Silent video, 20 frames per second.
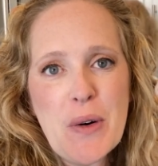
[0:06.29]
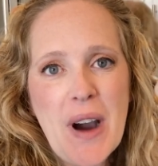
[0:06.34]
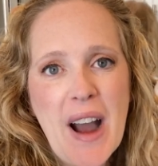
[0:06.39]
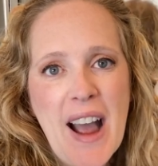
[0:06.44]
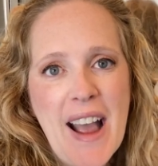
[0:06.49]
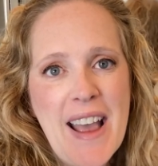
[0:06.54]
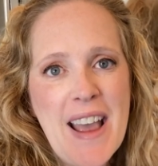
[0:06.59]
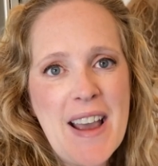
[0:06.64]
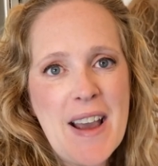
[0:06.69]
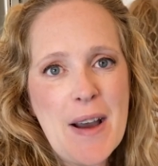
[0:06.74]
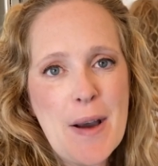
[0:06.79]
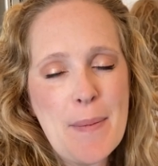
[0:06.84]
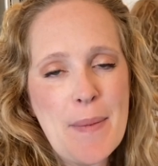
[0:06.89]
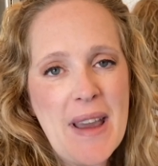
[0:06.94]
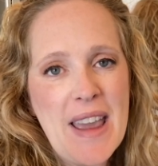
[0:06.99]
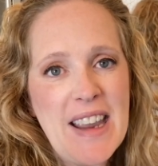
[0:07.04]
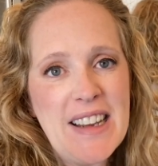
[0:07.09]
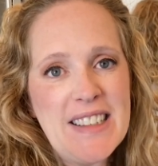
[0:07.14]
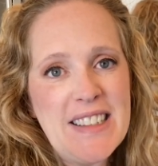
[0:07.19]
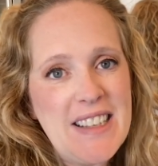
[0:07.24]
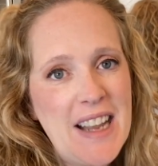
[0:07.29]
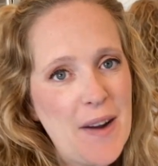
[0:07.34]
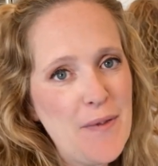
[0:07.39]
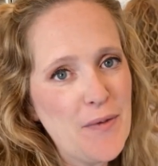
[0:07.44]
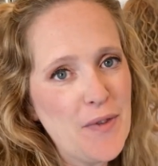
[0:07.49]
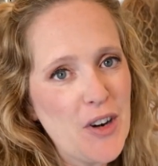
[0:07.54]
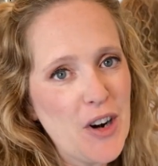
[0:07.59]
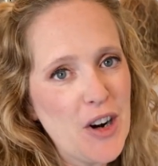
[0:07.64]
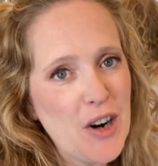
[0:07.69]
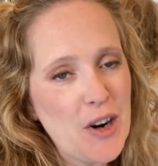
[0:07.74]
I am a
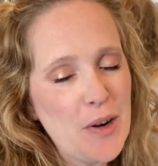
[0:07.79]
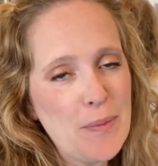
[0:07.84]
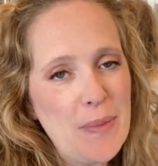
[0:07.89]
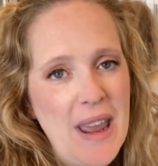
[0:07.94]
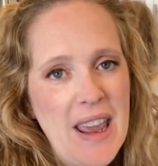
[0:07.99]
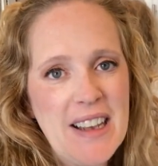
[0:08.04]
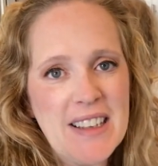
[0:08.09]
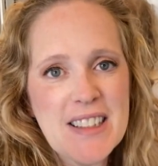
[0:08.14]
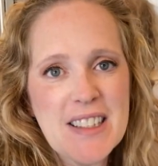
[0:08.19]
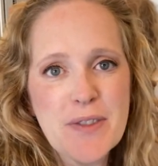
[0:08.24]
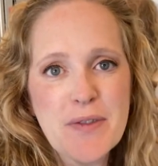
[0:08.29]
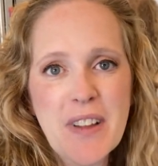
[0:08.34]
Denver-based